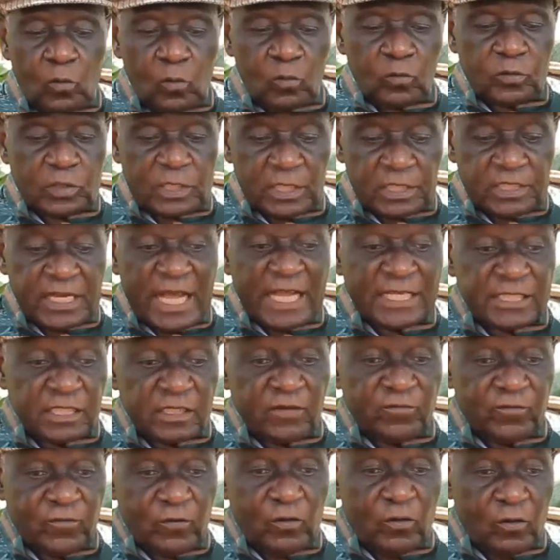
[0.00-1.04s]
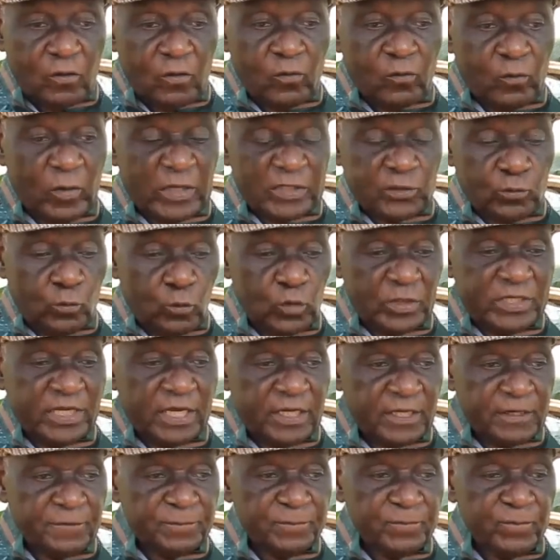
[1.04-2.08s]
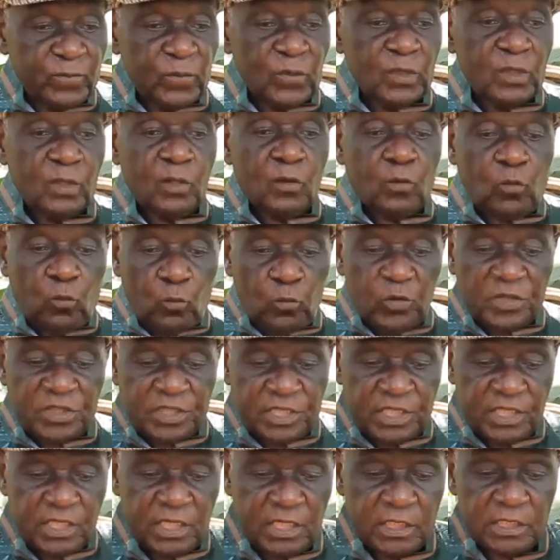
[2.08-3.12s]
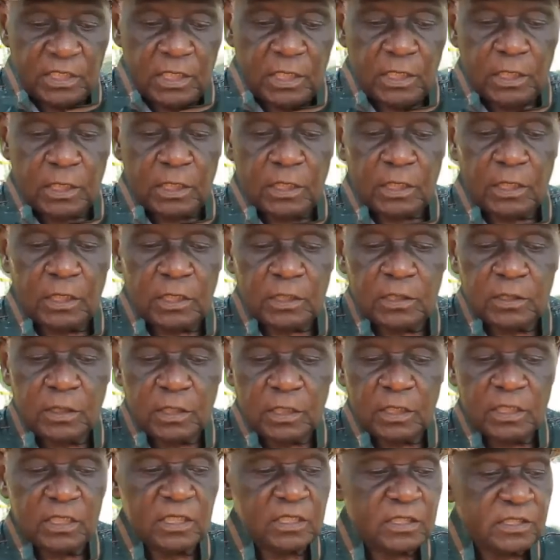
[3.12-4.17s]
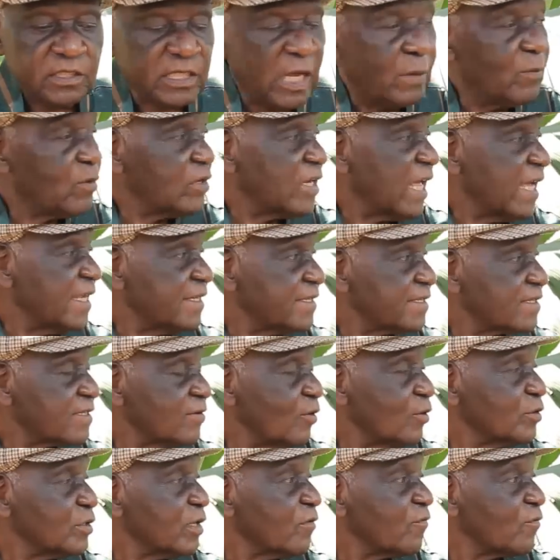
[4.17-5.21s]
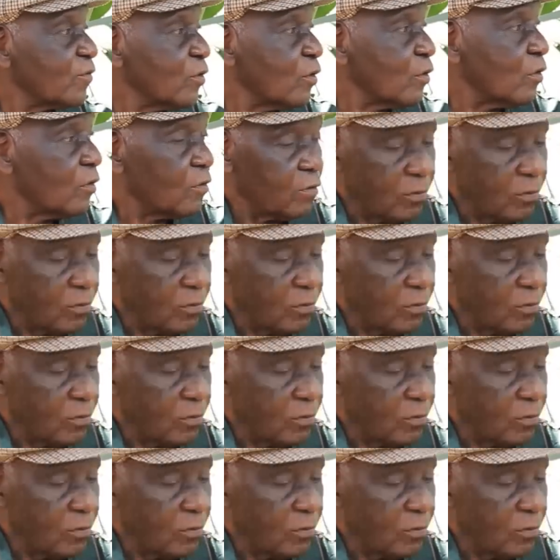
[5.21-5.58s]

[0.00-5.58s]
The dance floor was wooden with some lights on the floor.